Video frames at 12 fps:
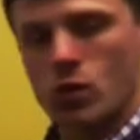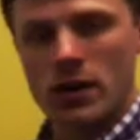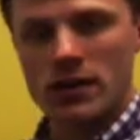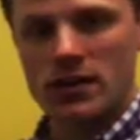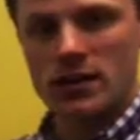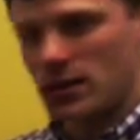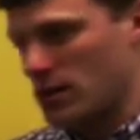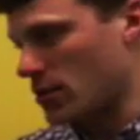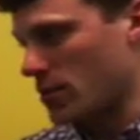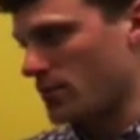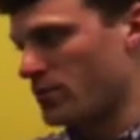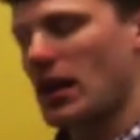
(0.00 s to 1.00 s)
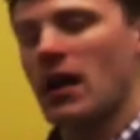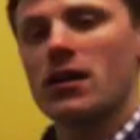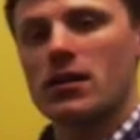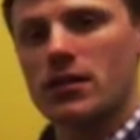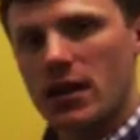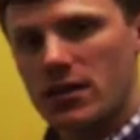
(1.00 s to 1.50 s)
right here.
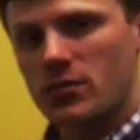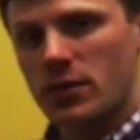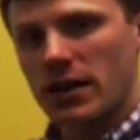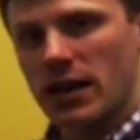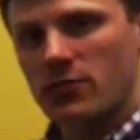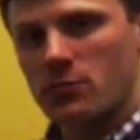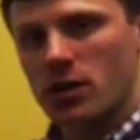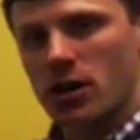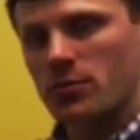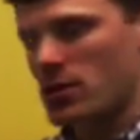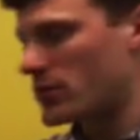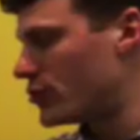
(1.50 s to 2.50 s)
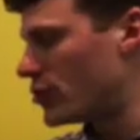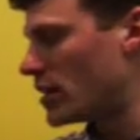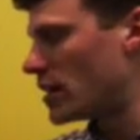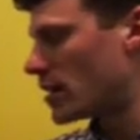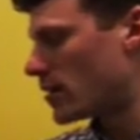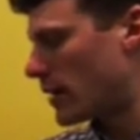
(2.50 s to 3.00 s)
That is my f prime of
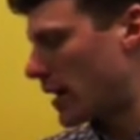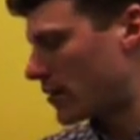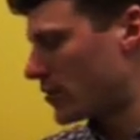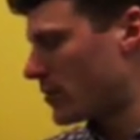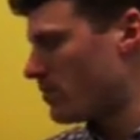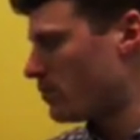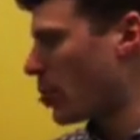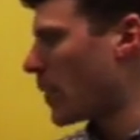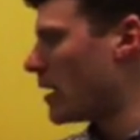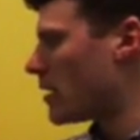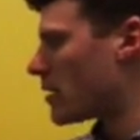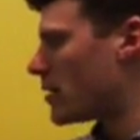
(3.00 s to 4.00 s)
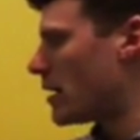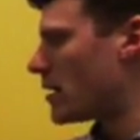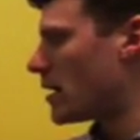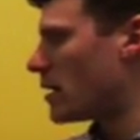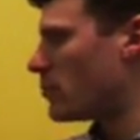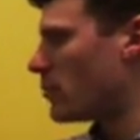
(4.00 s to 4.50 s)
g of x. Then I